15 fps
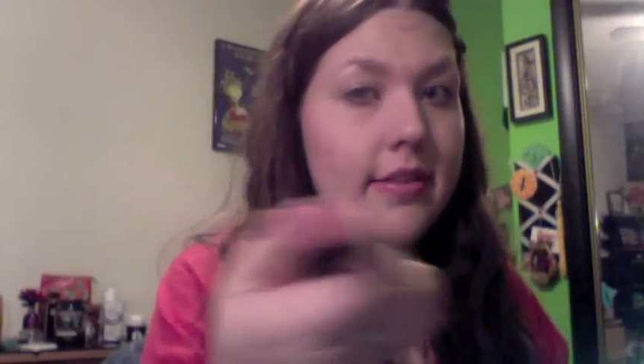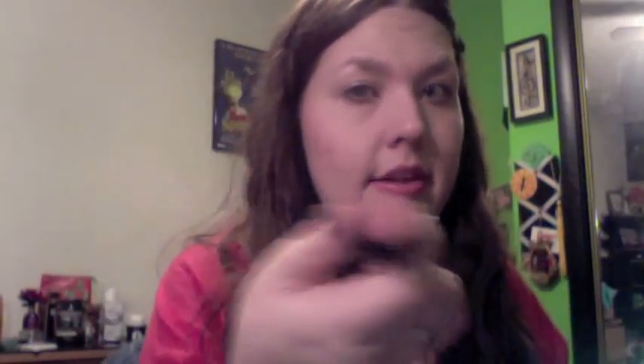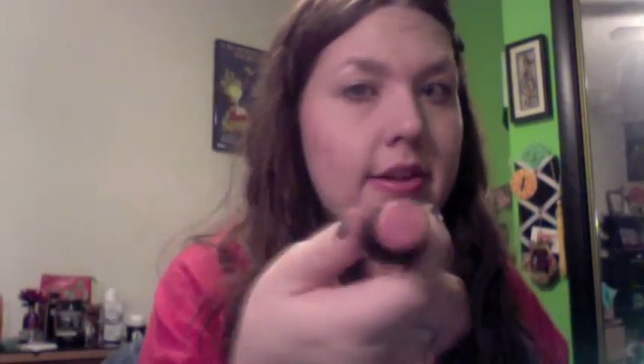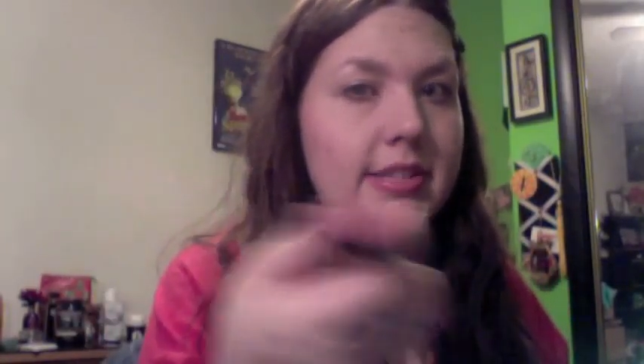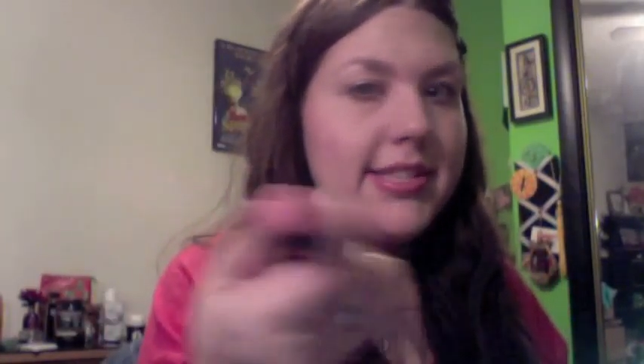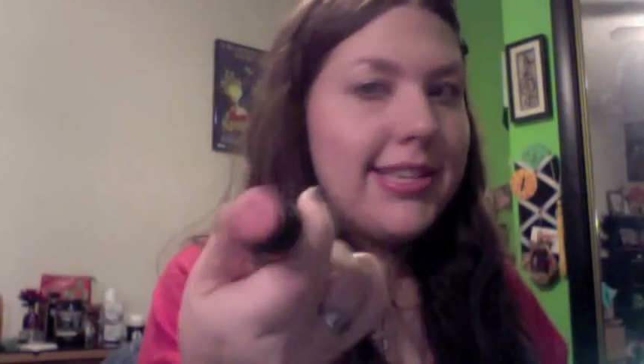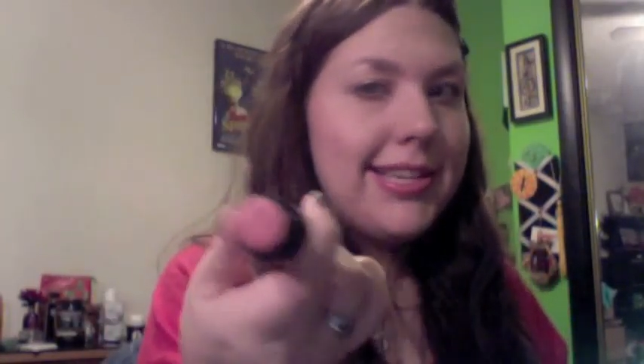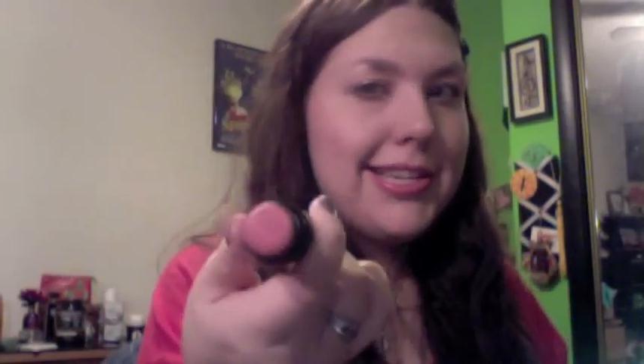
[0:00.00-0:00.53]
their
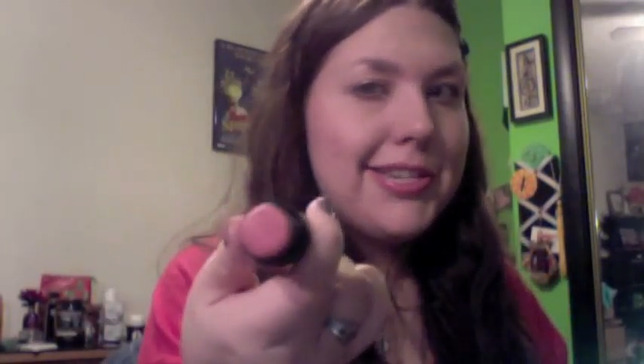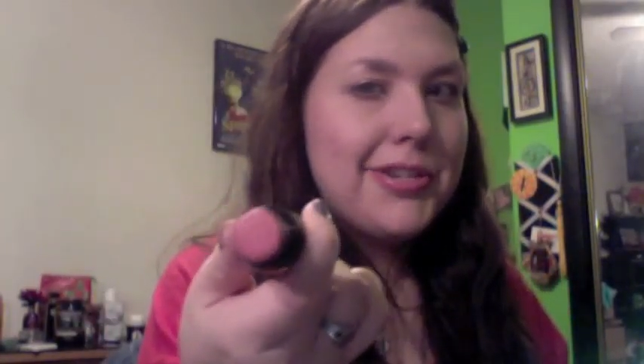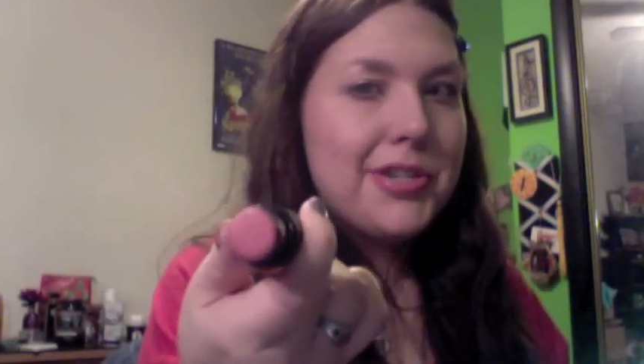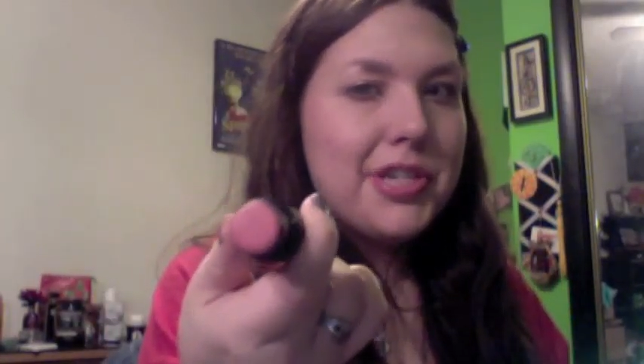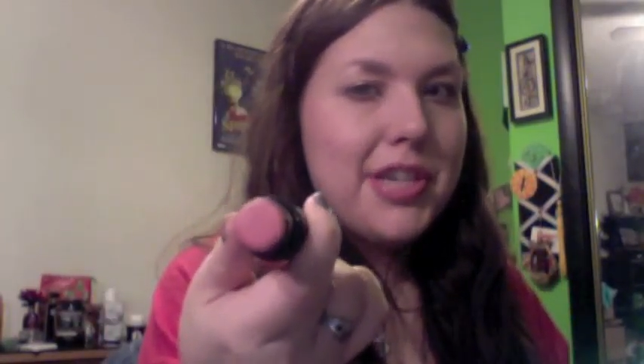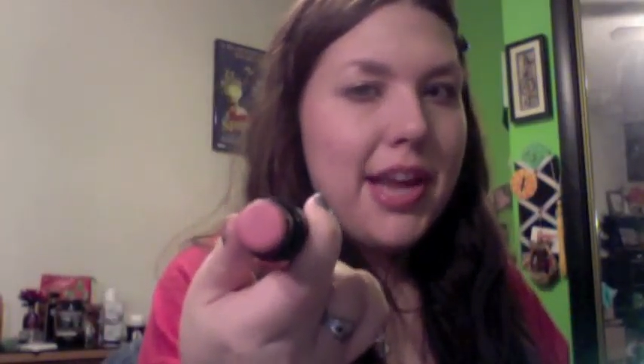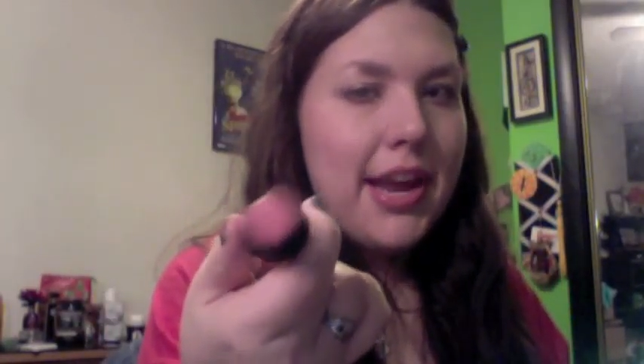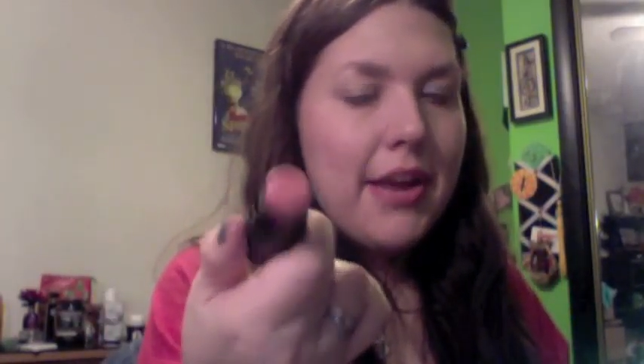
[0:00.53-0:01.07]
signature
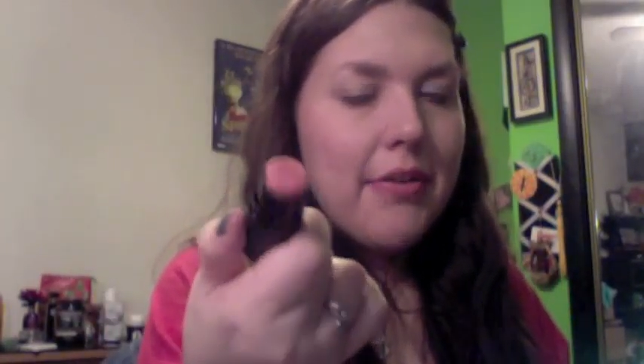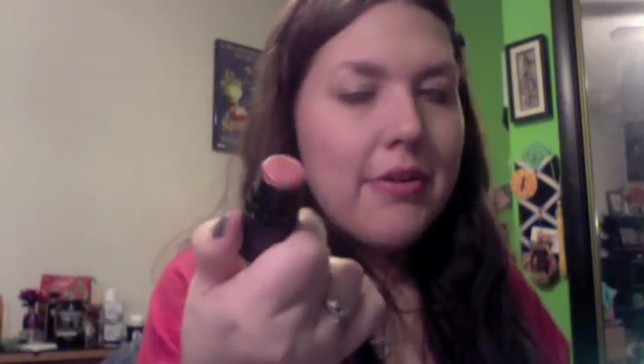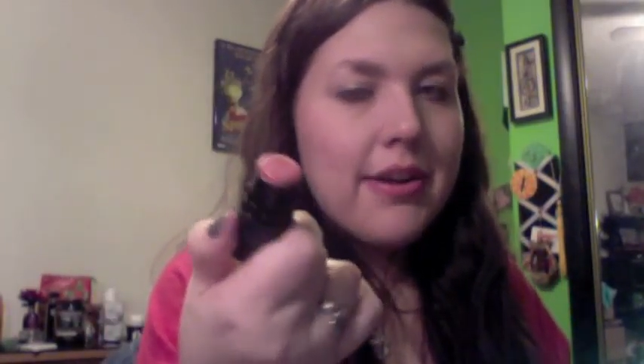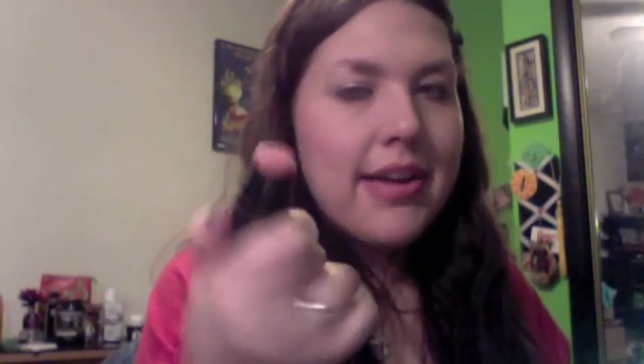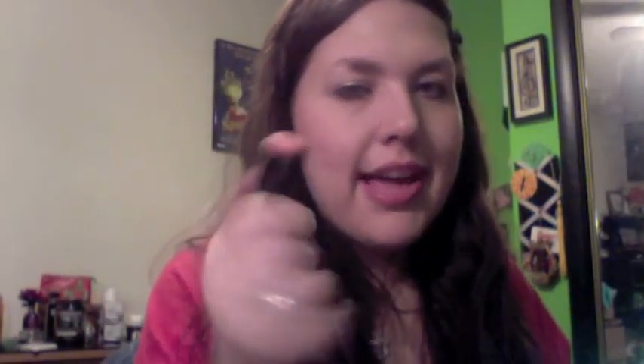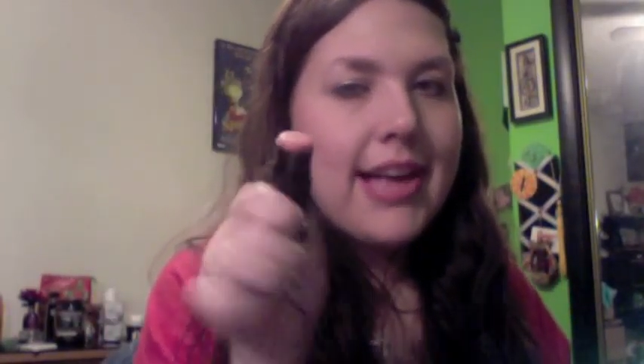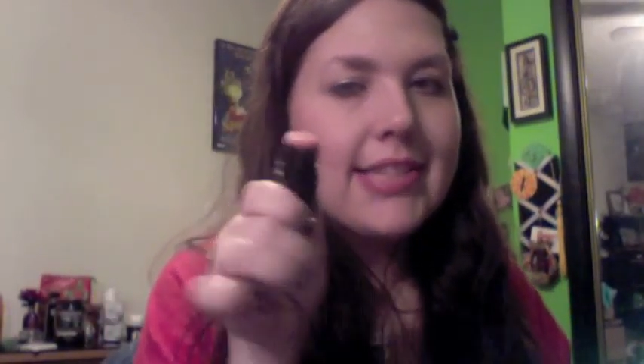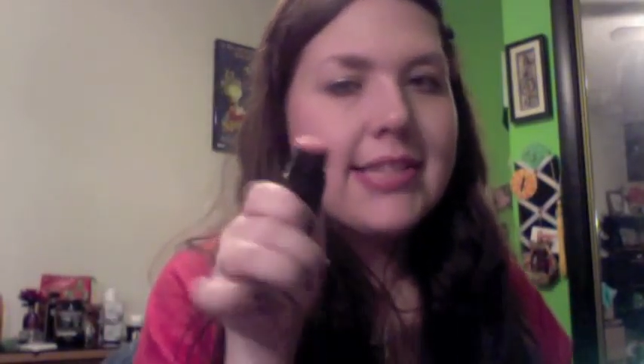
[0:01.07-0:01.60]
shade
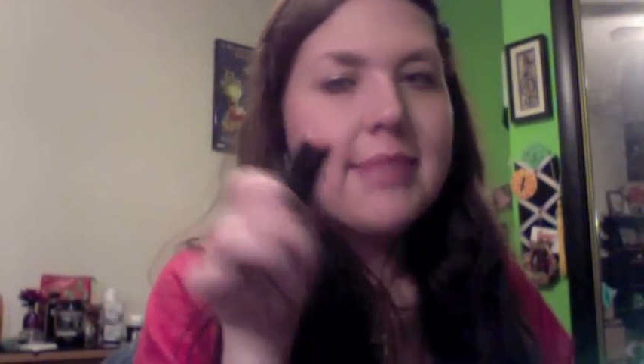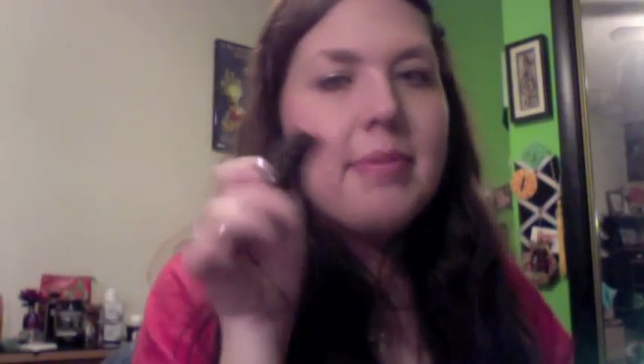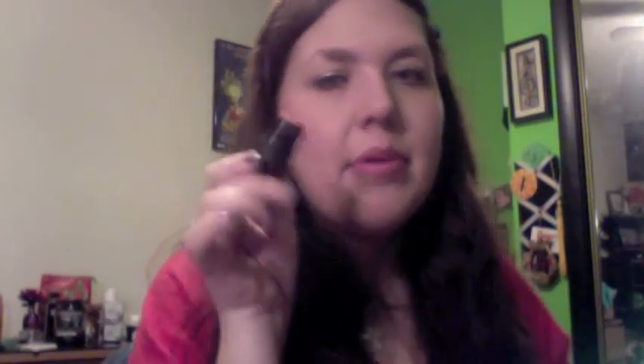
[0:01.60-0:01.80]
Orgasm.